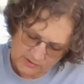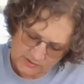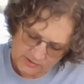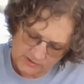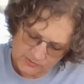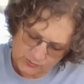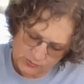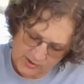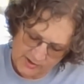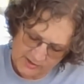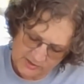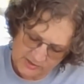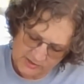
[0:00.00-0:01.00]

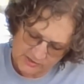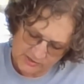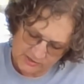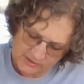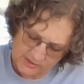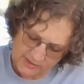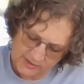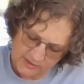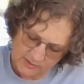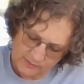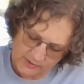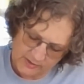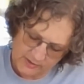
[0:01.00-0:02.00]
Spreading just a
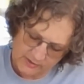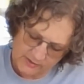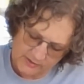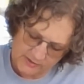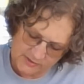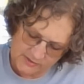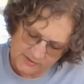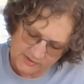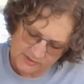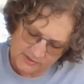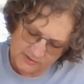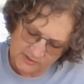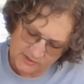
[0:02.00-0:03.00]
little bit because it's
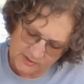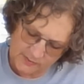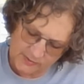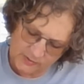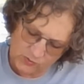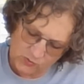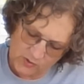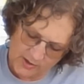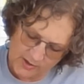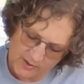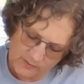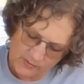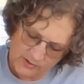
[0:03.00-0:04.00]
still a little bit
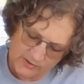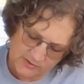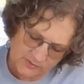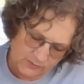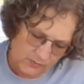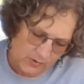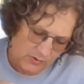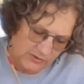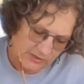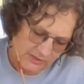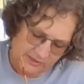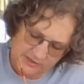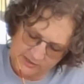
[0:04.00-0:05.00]
wet, but it's
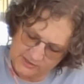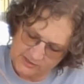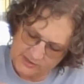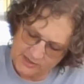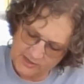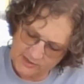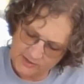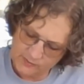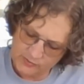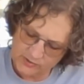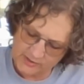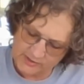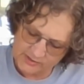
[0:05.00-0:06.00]
mostly just staying in
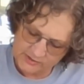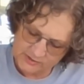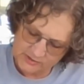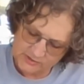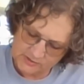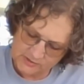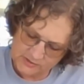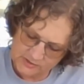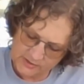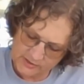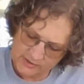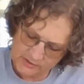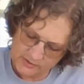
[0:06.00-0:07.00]
place. It's
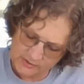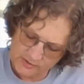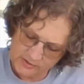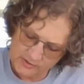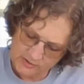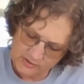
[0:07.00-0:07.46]
kind of good.